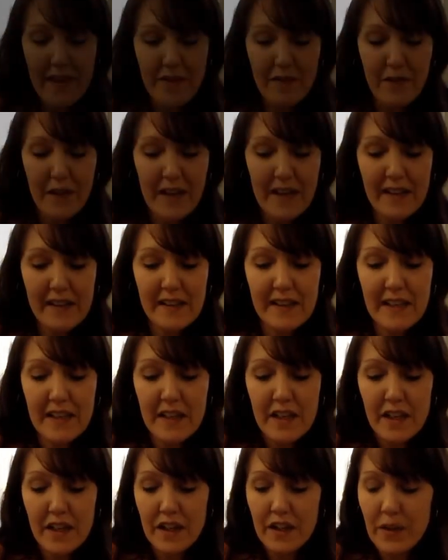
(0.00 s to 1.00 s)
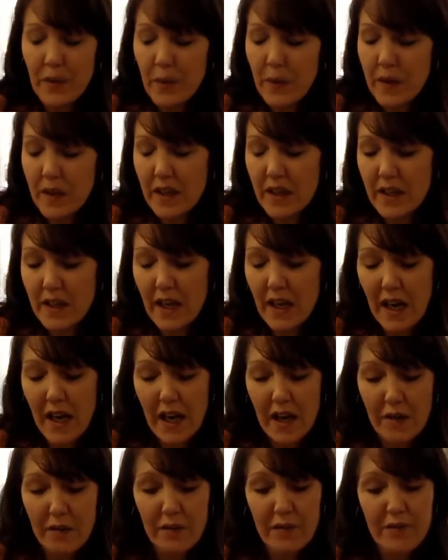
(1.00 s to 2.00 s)
then finally, your
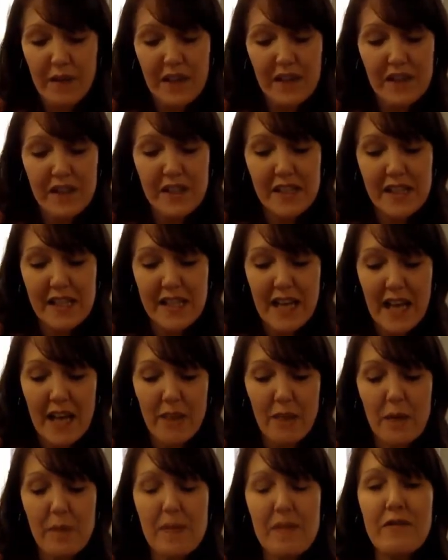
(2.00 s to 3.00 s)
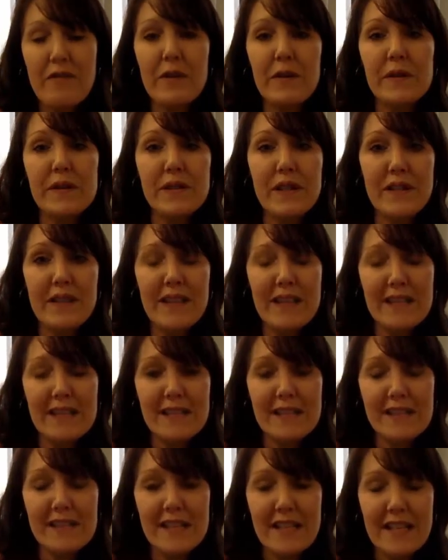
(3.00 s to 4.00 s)
reflection at the end will be focused on the
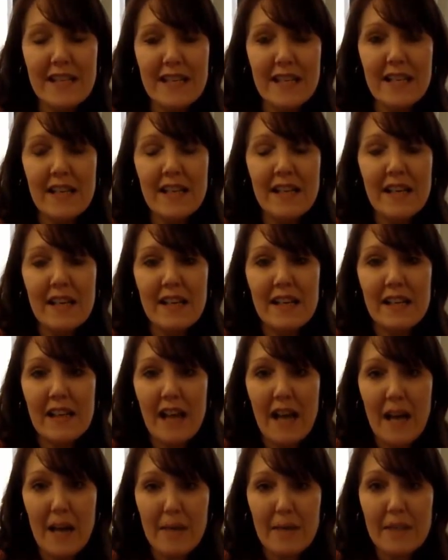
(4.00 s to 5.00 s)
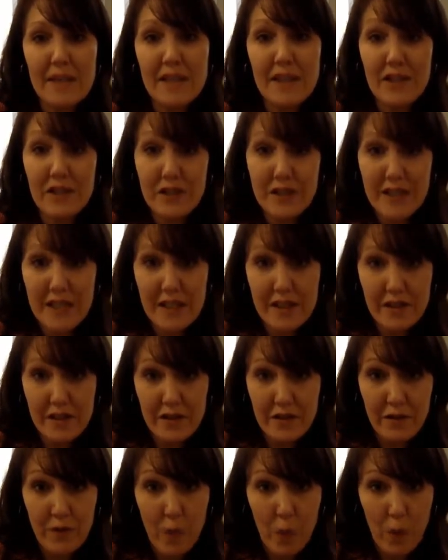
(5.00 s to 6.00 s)
ISTE Teacher
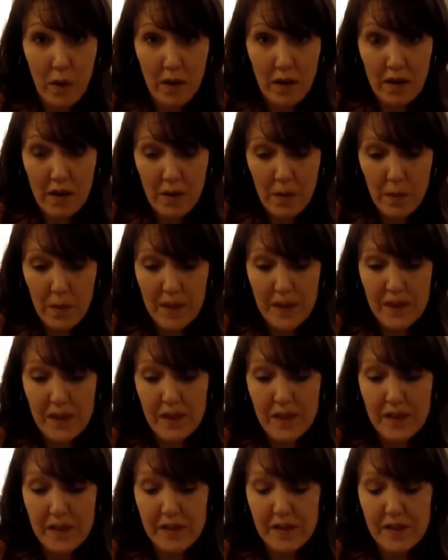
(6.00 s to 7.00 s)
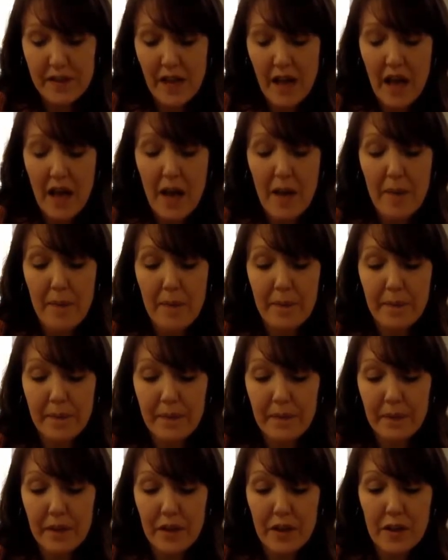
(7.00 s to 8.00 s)
Standard 4, which is
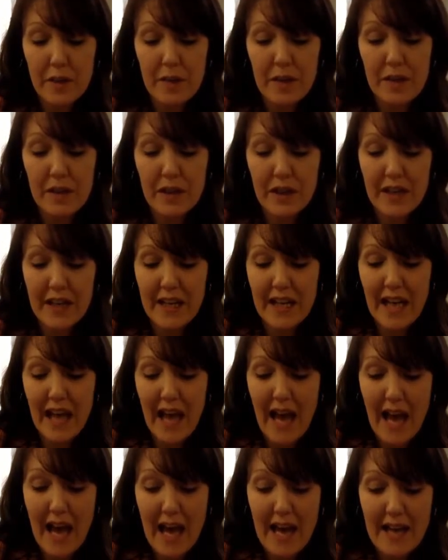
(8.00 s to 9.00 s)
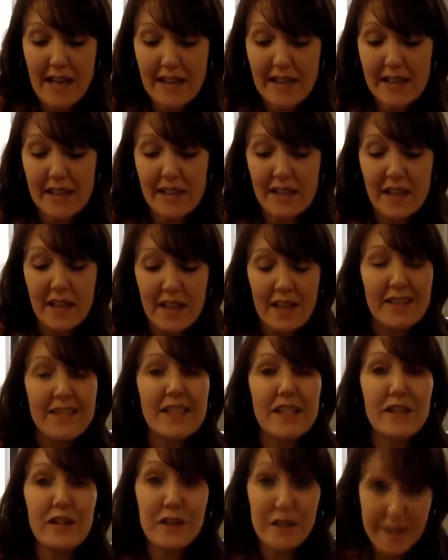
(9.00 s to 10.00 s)
going to be looking at
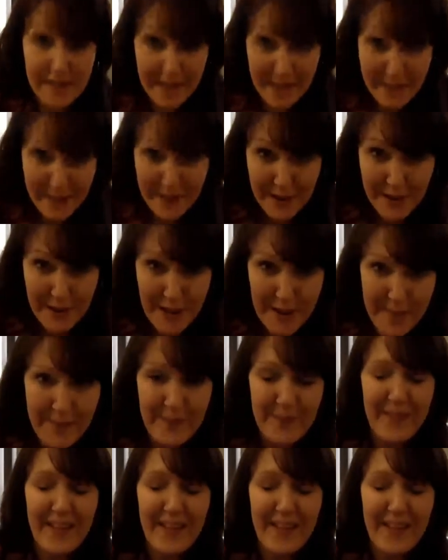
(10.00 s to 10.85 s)
digital citizenship.